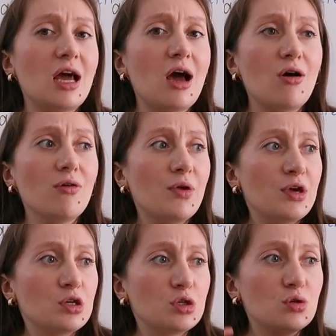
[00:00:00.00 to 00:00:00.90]
now.
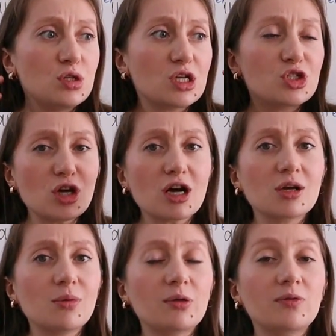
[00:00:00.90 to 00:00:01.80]
You just
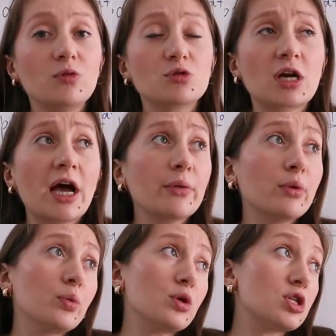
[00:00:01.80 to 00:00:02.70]
talk about future. I
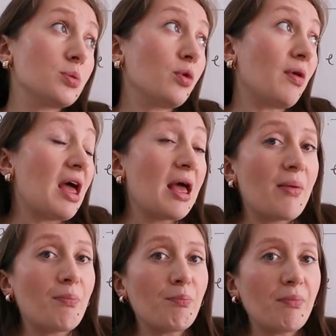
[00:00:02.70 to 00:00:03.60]
will watch a movie.
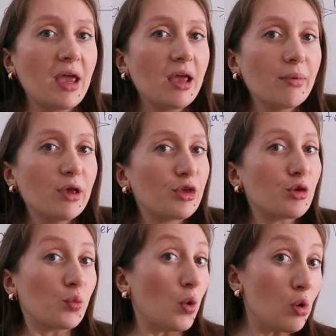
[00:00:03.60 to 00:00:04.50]
Maybe
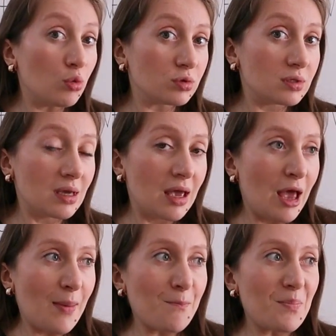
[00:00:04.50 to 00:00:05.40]
you won't.
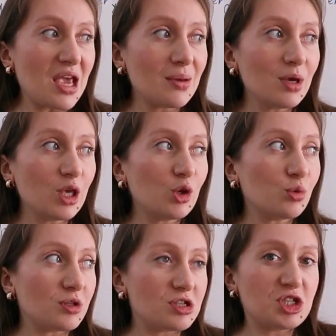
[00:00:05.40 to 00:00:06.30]
Maybe you
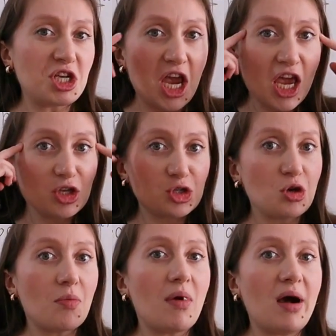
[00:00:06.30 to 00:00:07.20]
will change
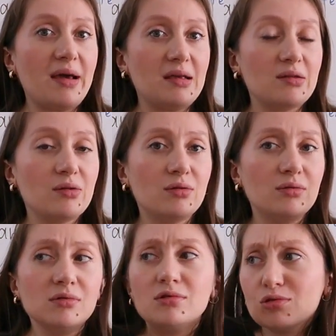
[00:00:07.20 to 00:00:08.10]
your mind.
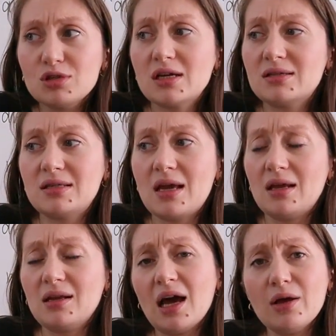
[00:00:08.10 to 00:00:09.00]
You just
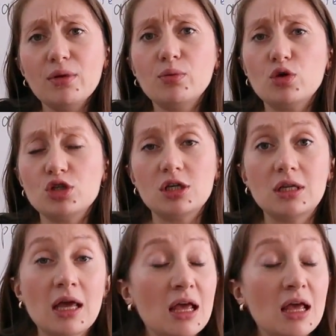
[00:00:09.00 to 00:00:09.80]
say, I will watch it.